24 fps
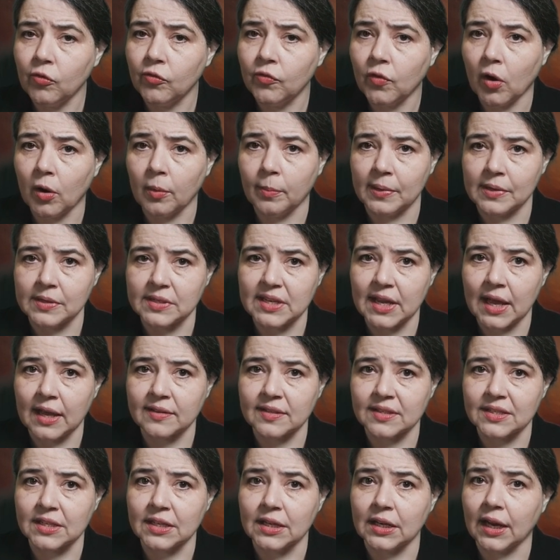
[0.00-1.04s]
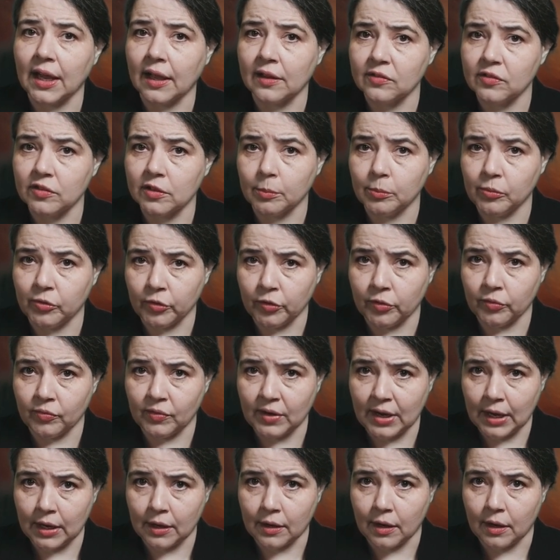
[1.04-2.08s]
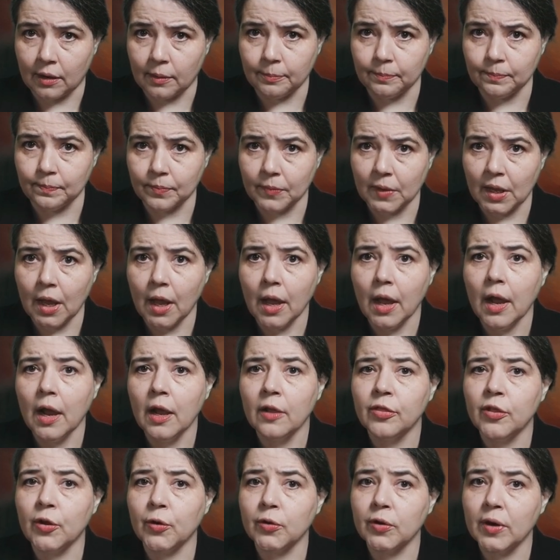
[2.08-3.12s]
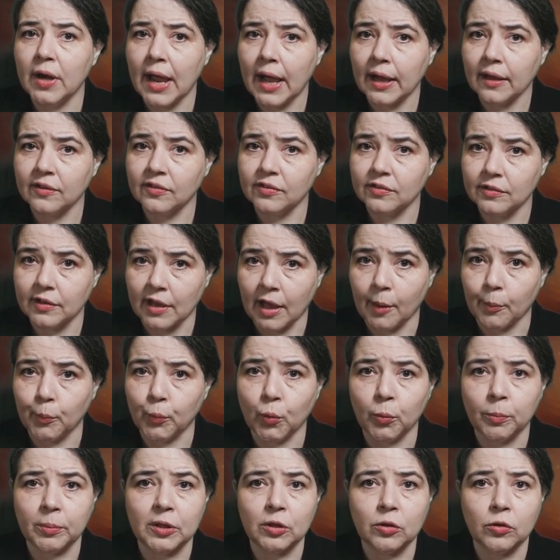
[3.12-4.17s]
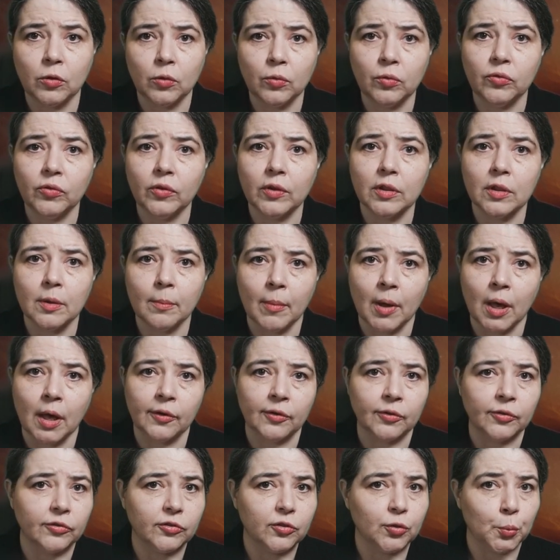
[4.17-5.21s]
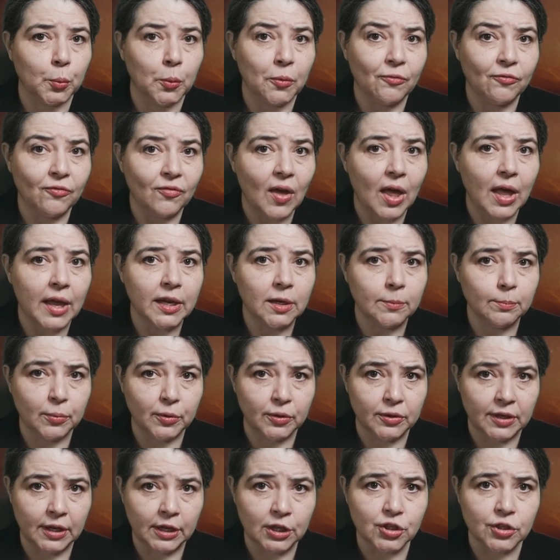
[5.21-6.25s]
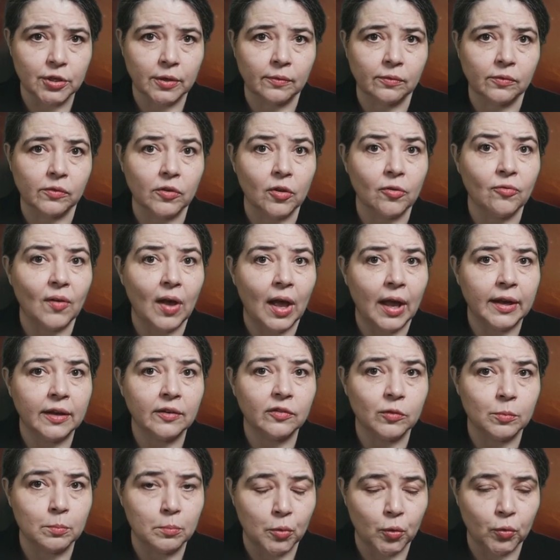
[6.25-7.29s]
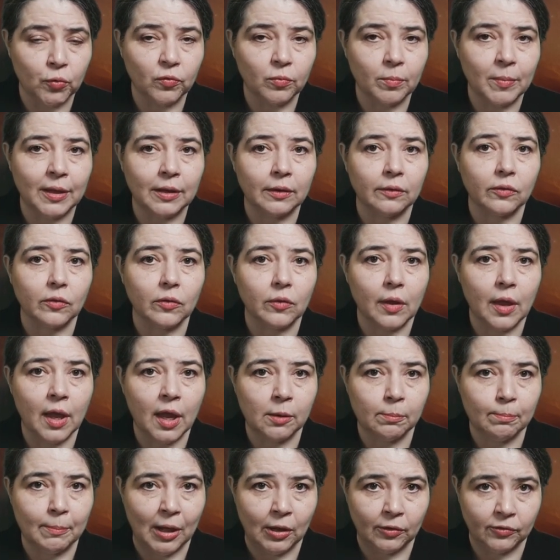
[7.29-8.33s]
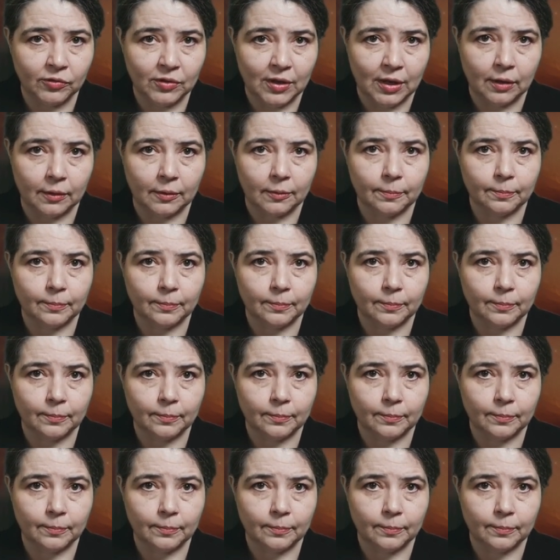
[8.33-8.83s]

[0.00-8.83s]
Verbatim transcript: far been tested against observed data. Their next step will be using the models to refine predictions of ice movement and melting.